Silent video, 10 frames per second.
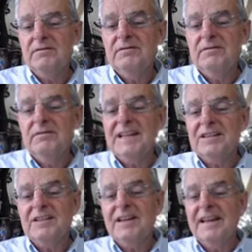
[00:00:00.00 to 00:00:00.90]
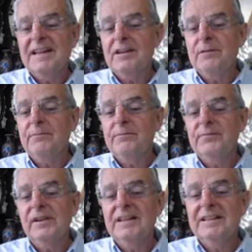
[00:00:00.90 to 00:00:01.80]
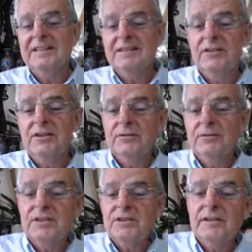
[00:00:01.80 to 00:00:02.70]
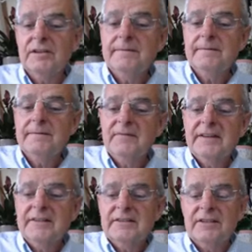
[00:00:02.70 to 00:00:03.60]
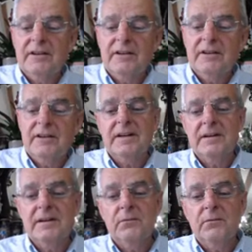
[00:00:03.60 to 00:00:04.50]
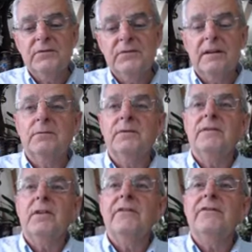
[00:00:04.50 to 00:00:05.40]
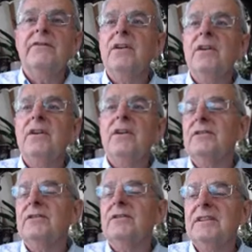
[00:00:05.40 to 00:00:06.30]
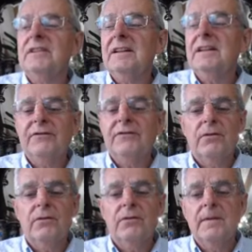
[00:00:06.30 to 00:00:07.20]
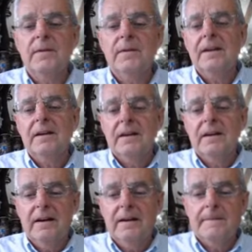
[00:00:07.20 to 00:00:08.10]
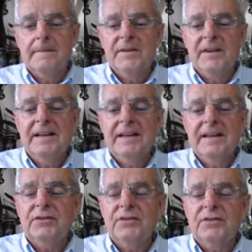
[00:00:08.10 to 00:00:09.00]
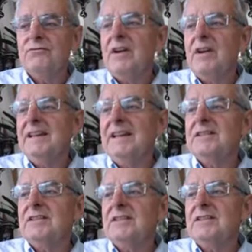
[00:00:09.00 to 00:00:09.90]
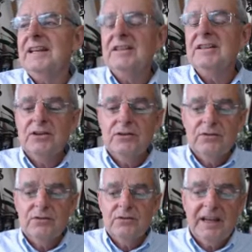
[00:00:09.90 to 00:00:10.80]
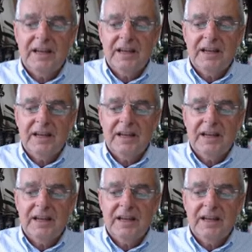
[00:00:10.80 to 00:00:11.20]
yesterday, completely did a U-turn. So you know, we've got 5 to 3 for interest rates in the UK.